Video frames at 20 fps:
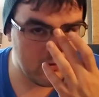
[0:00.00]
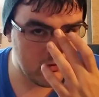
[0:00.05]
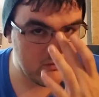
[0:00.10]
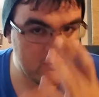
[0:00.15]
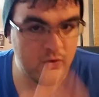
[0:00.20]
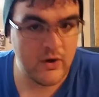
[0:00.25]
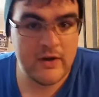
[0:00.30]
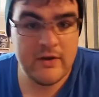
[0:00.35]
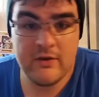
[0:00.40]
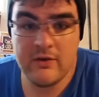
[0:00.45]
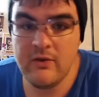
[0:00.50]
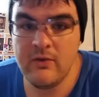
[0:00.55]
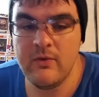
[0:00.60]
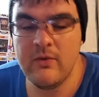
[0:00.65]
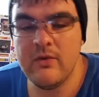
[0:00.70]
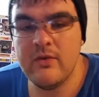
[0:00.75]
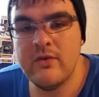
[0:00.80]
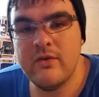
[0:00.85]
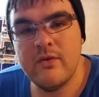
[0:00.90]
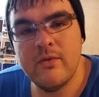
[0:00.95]
tried to
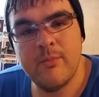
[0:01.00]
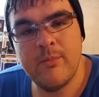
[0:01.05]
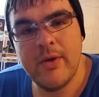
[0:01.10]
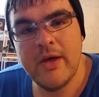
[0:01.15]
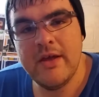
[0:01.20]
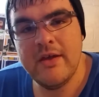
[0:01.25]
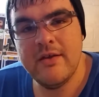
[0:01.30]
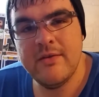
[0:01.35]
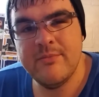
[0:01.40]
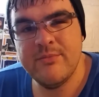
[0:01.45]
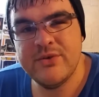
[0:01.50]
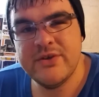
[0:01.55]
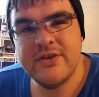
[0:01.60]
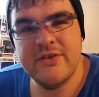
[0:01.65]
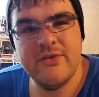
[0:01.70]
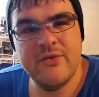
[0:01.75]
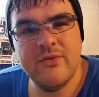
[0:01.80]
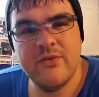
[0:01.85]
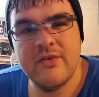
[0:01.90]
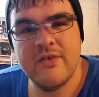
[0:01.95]
use pin, but
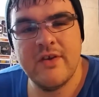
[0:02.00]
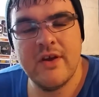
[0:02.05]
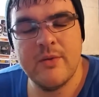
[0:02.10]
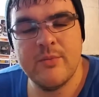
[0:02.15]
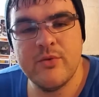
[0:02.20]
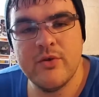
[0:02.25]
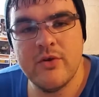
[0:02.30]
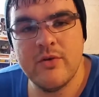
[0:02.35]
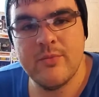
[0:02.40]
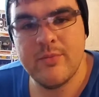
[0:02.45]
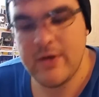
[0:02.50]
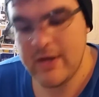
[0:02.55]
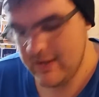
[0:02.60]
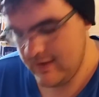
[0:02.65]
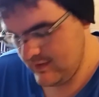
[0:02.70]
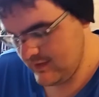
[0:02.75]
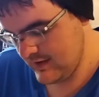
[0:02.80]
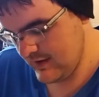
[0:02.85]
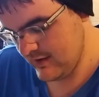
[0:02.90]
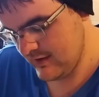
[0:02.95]
he used the top rope.
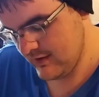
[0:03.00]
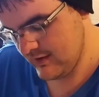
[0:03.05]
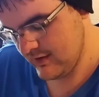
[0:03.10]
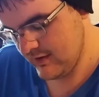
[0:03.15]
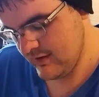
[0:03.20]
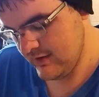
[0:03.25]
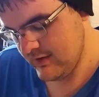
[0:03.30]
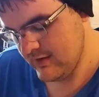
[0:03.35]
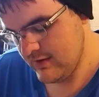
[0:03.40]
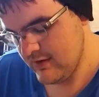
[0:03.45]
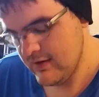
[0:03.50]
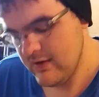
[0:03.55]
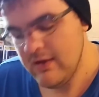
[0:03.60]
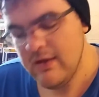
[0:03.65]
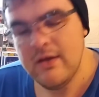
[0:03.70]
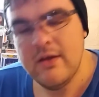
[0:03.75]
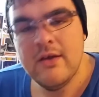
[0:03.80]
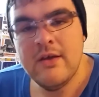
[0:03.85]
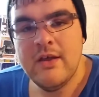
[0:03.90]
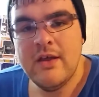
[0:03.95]
And then
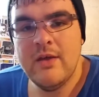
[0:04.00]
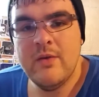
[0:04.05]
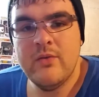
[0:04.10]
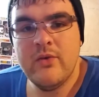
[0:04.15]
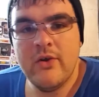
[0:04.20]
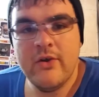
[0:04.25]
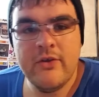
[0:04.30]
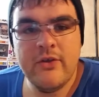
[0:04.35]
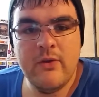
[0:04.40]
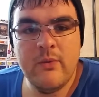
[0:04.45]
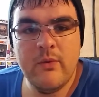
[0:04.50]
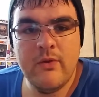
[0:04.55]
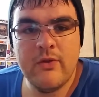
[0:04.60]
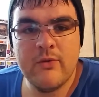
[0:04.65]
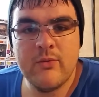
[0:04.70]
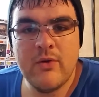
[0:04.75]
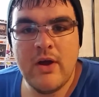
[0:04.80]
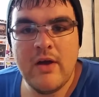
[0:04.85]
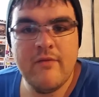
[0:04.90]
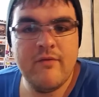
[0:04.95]
he was arguing with
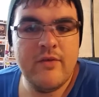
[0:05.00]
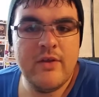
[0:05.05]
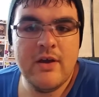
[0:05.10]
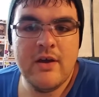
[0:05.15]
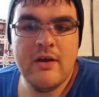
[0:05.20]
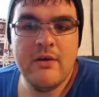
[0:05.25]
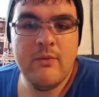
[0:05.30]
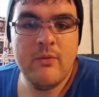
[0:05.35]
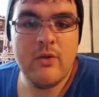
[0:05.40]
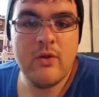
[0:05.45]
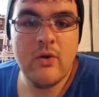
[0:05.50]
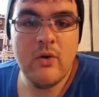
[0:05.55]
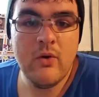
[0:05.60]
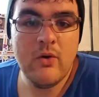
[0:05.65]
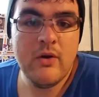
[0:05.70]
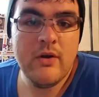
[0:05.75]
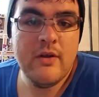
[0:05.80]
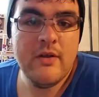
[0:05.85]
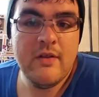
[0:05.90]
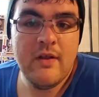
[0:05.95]
the ref, and he got hit with the
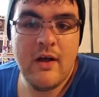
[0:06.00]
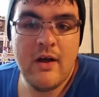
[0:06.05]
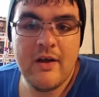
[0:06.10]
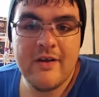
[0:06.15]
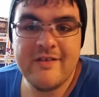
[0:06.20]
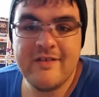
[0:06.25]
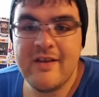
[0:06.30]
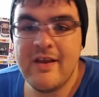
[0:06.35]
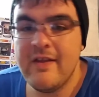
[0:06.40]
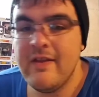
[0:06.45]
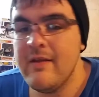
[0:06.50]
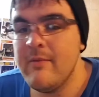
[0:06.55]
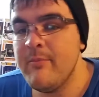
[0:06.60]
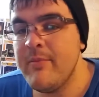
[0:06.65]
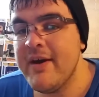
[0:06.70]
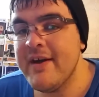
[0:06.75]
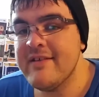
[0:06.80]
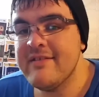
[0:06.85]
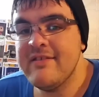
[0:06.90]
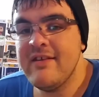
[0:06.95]
gore, and he lost. And then
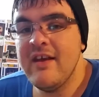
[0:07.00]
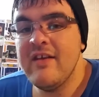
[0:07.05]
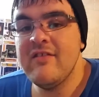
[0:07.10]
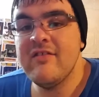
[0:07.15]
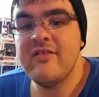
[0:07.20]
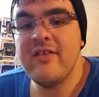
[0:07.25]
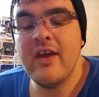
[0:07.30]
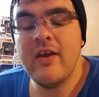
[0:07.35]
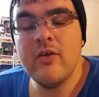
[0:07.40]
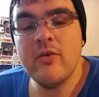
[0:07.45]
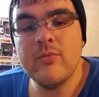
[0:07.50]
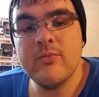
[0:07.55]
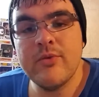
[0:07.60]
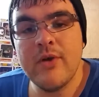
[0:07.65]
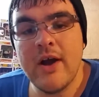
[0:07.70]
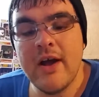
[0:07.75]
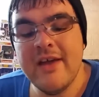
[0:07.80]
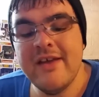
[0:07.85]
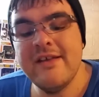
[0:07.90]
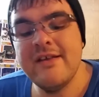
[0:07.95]
backstage, Daniel
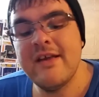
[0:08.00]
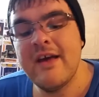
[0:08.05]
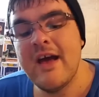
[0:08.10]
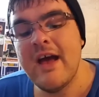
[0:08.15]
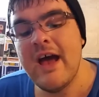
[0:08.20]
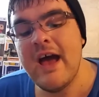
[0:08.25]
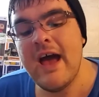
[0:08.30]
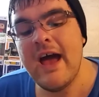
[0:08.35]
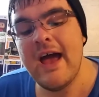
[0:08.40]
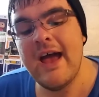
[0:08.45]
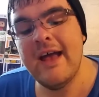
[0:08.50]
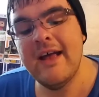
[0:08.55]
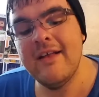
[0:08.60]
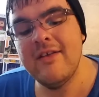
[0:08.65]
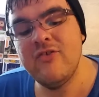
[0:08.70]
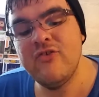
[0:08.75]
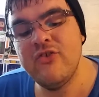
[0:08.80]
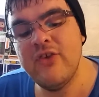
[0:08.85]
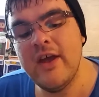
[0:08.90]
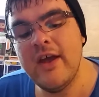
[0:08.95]
Bryan
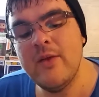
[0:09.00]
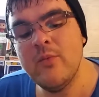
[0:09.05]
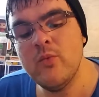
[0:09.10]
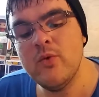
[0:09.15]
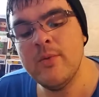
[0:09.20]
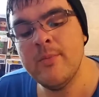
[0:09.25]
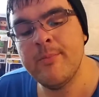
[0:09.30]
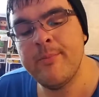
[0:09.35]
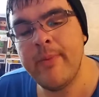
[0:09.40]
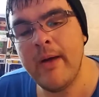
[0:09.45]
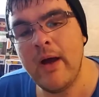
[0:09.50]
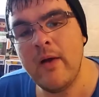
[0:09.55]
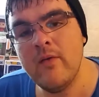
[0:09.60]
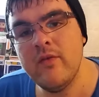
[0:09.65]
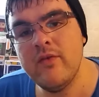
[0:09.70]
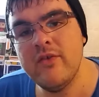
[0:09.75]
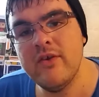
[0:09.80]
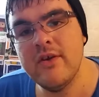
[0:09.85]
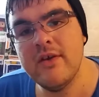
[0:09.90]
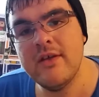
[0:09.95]
and Shane were
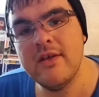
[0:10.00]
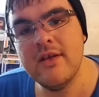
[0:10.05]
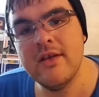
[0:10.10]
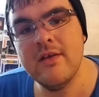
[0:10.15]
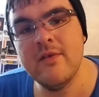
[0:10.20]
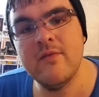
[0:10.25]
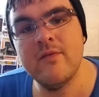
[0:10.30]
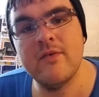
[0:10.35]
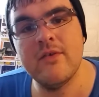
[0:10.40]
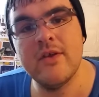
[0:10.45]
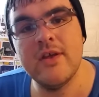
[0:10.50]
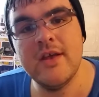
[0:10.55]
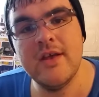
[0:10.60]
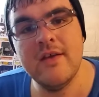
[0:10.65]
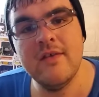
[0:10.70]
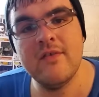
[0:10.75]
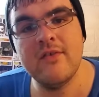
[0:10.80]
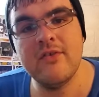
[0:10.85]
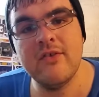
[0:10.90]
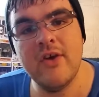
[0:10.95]
about to give
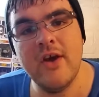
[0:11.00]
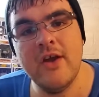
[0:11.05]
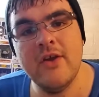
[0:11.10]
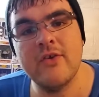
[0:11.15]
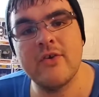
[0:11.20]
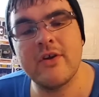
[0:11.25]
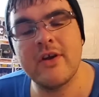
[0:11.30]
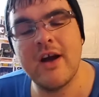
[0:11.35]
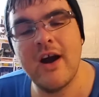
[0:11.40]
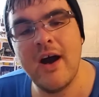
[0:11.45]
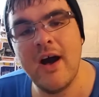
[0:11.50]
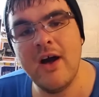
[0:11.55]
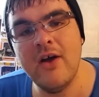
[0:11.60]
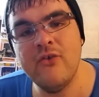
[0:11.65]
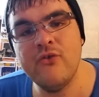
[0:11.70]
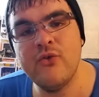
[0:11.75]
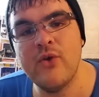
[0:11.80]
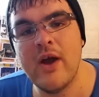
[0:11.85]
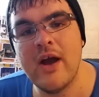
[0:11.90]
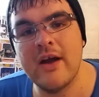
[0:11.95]
Heath Slater a
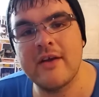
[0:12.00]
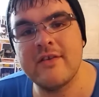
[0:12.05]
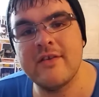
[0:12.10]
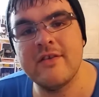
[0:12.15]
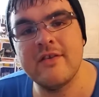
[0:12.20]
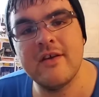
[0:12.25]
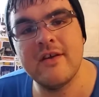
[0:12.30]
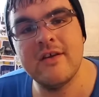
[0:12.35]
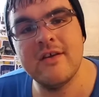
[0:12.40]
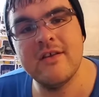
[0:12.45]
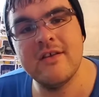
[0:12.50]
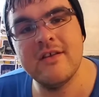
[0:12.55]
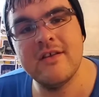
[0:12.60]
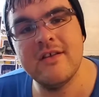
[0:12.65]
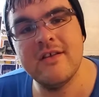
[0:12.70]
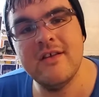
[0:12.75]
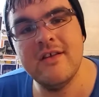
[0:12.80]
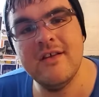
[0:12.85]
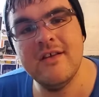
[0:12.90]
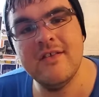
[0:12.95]
contract, and
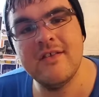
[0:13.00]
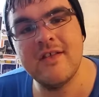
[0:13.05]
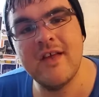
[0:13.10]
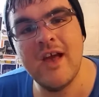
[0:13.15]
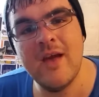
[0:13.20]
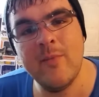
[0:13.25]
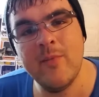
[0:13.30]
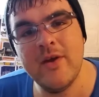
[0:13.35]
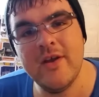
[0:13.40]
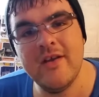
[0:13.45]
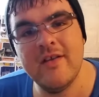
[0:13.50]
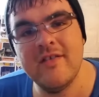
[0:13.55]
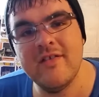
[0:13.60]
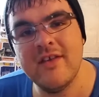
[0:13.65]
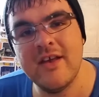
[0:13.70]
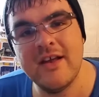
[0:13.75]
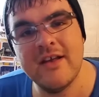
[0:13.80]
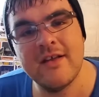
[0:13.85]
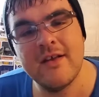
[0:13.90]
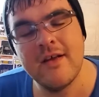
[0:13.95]
Heath came in and
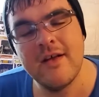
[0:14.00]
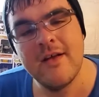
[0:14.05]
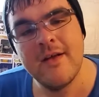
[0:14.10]
said